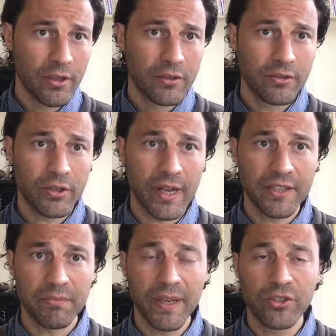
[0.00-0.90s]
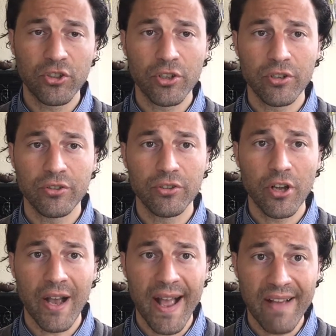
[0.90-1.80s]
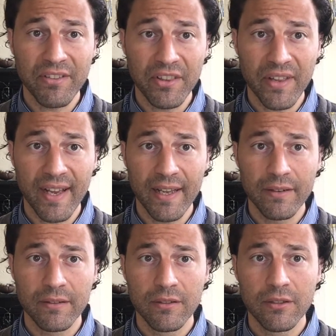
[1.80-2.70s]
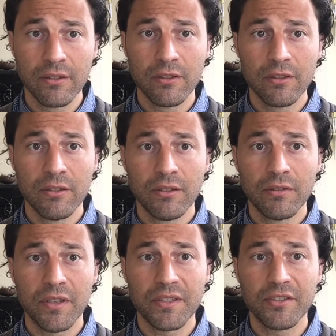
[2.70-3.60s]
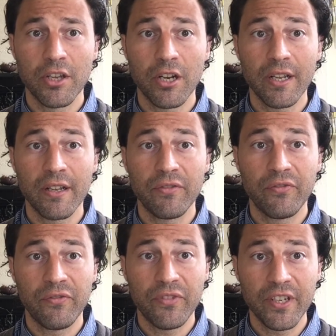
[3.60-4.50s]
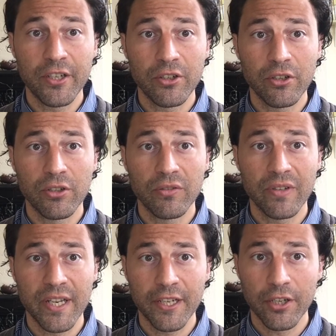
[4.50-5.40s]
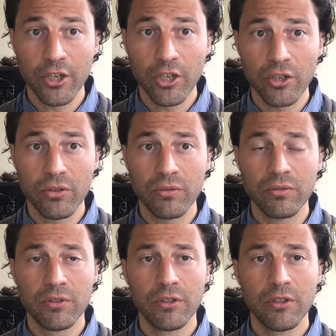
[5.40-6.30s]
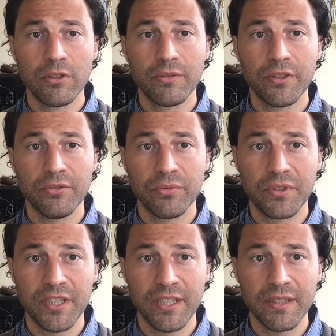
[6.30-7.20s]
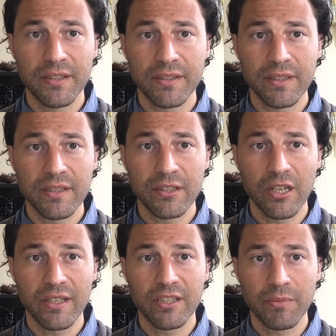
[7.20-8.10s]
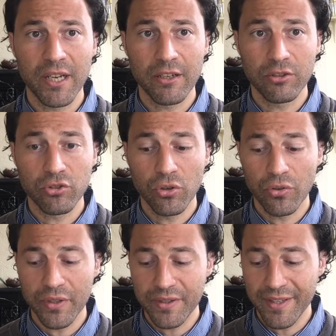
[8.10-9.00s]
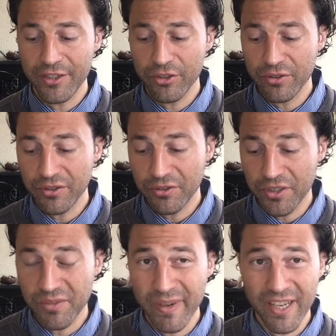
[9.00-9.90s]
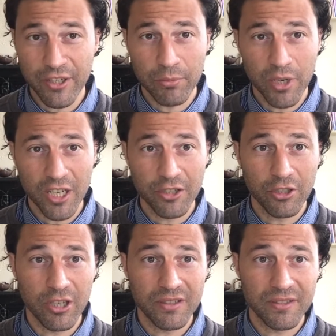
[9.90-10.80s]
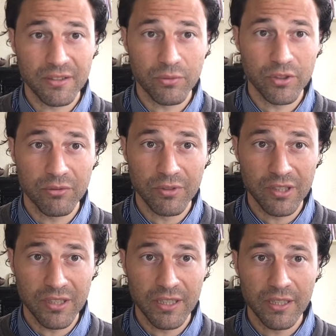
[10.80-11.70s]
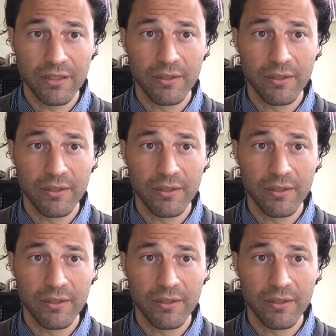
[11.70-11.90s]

So guys, make sure you're not having that, that it's not like a fear of letting go, that your routine is, is not like some kind of control, that, that you're disobeying your body, you're not listening to what you really need,